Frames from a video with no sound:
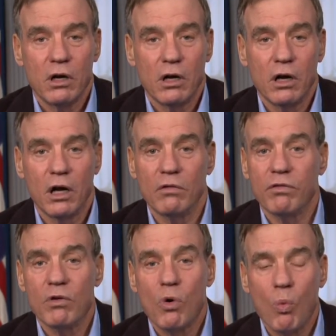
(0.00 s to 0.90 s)
of
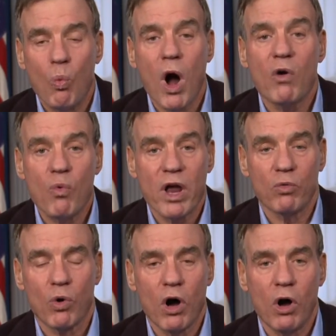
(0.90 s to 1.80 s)
what went
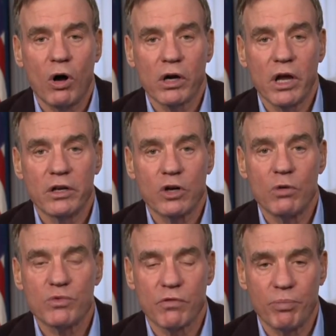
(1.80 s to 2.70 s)
wrong in
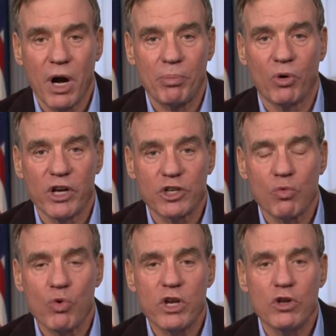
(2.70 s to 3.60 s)
terms of preparation.
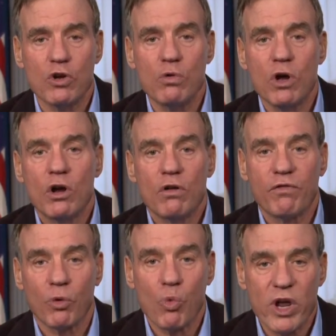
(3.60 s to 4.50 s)
We knew
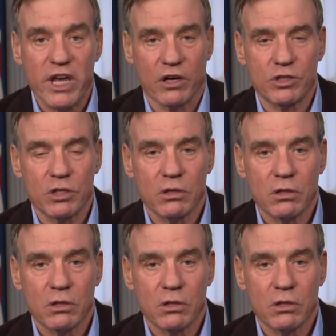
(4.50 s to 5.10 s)
for weeks